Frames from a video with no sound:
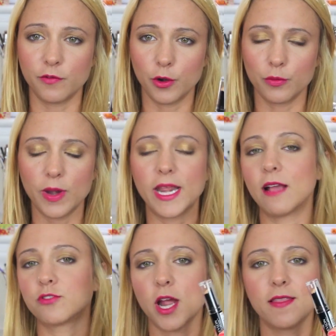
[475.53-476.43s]
Photo Ready.
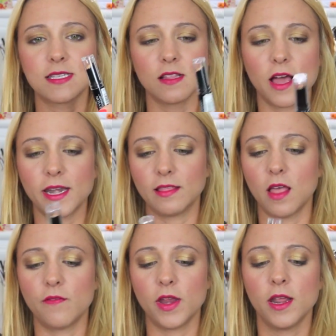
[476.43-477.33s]
I've tried this a lot and I
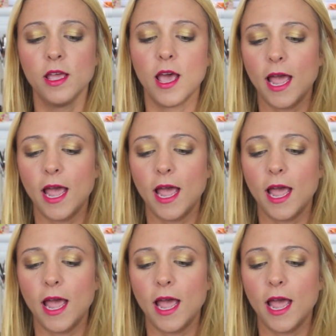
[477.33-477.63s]
love it.